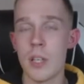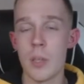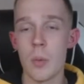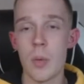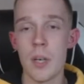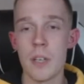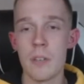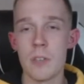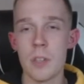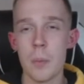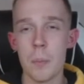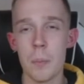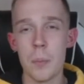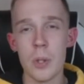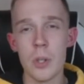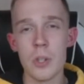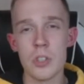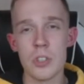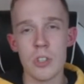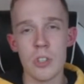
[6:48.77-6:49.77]
waiting for a
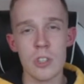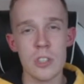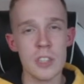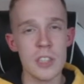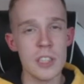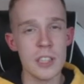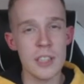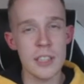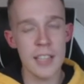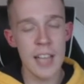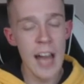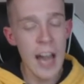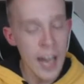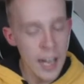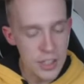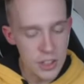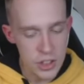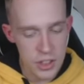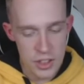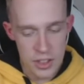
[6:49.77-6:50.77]
bus or in your car
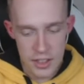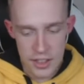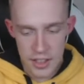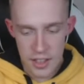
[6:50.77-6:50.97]
journey.